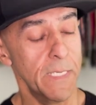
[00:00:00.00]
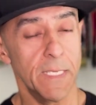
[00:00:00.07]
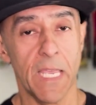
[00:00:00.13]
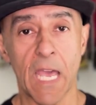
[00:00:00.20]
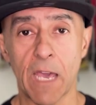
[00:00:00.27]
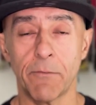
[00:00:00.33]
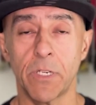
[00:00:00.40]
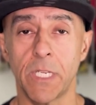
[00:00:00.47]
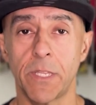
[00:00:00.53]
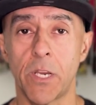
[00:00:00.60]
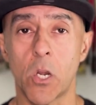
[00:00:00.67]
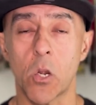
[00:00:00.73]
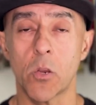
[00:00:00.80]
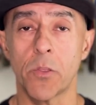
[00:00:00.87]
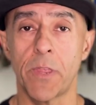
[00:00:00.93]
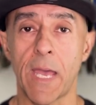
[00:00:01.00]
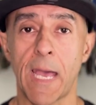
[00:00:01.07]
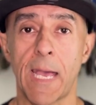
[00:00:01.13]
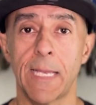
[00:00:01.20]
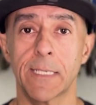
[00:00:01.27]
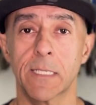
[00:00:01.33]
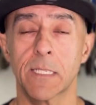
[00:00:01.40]
cavity there
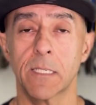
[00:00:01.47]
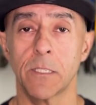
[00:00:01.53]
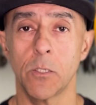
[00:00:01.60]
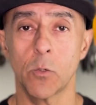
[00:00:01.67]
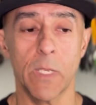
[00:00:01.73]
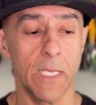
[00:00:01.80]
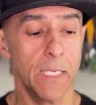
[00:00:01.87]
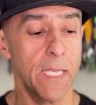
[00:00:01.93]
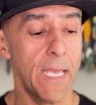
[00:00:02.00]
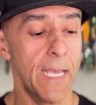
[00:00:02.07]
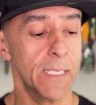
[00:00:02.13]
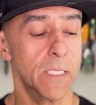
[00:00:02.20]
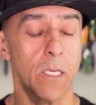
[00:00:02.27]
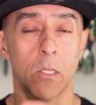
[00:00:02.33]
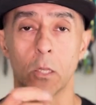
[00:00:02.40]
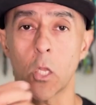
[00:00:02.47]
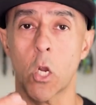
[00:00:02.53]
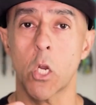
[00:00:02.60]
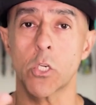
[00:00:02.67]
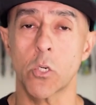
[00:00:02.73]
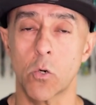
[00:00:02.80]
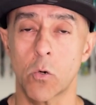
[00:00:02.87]
that you can get a
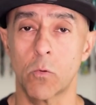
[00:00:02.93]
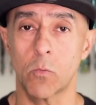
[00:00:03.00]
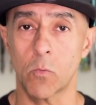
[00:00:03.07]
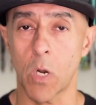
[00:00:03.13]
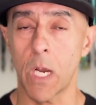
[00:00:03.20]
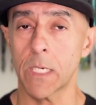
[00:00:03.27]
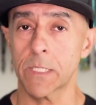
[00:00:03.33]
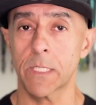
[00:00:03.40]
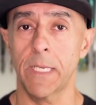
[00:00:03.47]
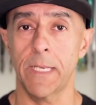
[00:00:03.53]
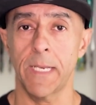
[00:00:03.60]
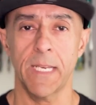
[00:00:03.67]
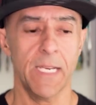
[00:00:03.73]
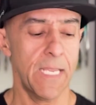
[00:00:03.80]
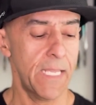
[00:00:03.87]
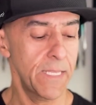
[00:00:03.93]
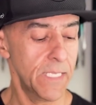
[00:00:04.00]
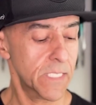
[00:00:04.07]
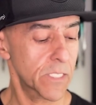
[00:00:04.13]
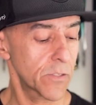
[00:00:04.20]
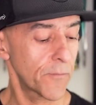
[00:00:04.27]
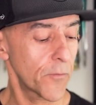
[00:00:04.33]
larger rocks get in. And
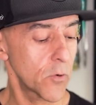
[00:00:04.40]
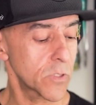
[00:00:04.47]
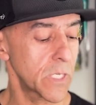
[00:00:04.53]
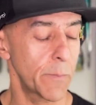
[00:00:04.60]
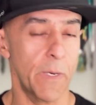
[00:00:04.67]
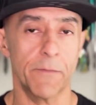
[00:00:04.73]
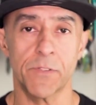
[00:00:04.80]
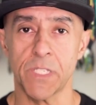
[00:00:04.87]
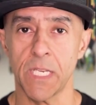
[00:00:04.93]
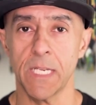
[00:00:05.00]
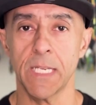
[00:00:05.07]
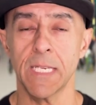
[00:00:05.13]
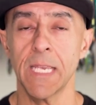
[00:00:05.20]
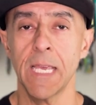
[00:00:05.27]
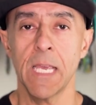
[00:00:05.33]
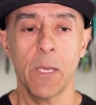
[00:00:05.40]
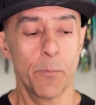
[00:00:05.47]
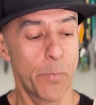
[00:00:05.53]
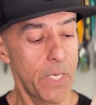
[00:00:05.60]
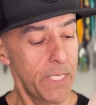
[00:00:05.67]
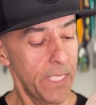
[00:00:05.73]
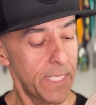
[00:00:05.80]
this is the first time I've seen it,
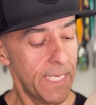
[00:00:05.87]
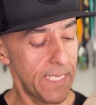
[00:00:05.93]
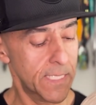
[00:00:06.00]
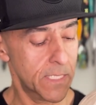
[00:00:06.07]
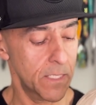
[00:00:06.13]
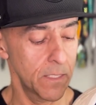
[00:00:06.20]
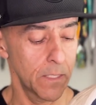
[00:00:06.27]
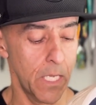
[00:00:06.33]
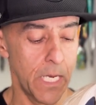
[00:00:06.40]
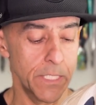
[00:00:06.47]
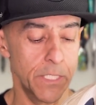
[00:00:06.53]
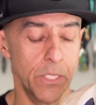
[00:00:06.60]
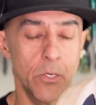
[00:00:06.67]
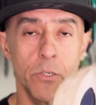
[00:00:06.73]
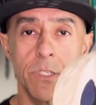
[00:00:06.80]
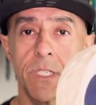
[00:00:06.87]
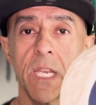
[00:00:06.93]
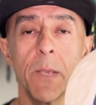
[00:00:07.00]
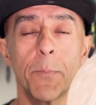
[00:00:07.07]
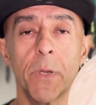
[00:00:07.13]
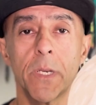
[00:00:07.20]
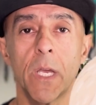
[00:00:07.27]
but it gets lodged in there
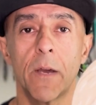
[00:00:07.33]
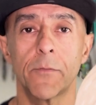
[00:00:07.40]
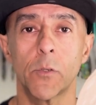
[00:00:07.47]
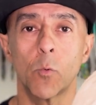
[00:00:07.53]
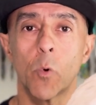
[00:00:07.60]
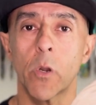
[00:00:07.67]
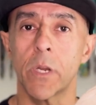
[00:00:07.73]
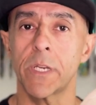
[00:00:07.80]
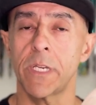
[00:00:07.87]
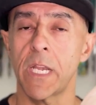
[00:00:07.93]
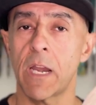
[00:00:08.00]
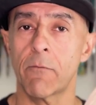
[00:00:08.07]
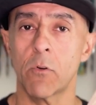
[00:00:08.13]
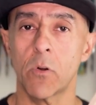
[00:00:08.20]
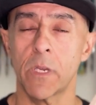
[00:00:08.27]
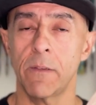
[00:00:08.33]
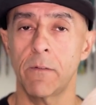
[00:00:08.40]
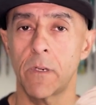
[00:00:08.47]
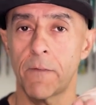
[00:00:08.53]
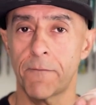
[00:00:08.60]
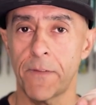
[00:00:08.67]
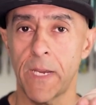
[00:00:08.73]
deep enough to where it never
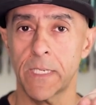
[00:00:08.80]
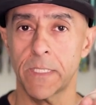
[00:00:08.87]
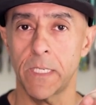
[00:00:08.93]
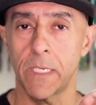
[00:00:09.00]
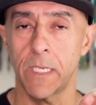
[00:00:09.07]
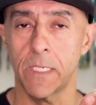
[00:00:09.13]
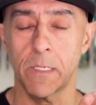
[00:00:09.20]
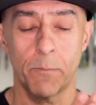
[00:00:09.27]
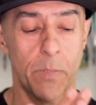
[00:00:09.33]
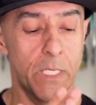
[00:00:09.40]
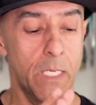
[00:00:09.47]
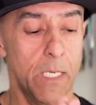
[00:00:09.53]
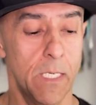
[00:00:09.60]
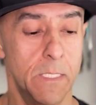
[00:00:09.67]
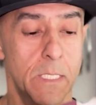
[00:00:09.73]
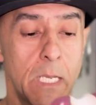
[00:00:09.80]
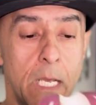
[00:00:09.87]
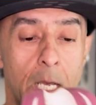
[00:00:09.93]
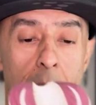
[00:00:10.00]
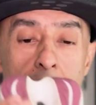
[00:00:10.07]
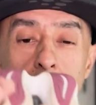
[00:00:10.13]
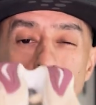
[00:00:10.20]
even affected it, because
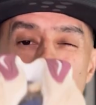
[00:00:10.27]
as you